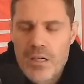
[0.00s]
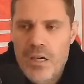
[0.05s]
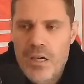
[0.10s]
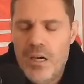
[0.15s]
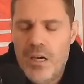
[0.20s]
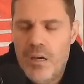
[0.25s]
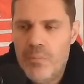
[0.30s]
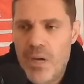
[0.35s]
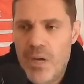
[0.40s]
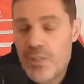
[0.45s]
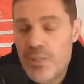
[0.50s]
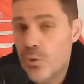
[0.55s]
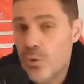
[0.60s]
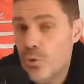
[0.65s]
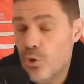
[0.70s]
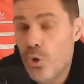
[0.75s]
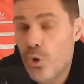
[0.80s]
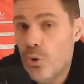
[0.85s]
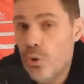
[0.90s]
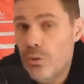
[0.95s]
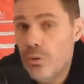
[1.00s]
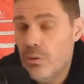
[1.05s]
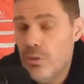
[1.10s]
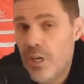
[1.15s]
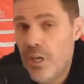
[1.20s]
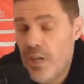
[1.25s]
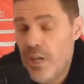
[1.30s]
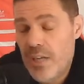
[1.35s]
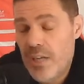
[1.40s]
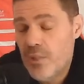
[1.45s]
I don't know.
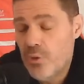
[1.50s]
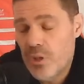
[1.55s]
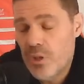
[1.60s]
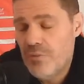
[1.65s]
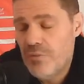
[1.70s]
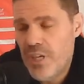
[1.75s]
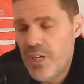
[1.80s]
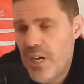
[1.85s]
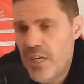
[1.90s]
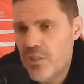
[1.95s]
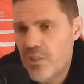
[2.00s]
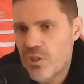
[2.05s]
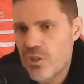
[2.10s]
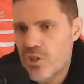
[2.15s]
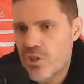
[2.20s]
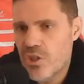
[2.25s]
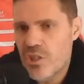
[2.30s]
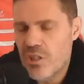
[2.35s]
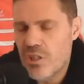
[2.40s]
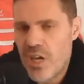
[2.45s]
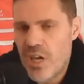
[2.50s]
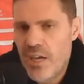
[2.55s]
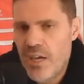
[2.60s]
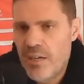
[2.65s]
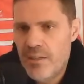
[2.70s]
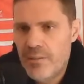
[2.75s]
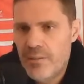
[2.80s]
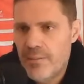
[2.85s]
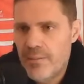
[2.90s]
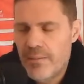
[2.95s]
I don't have the answers to
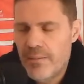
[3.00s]
that.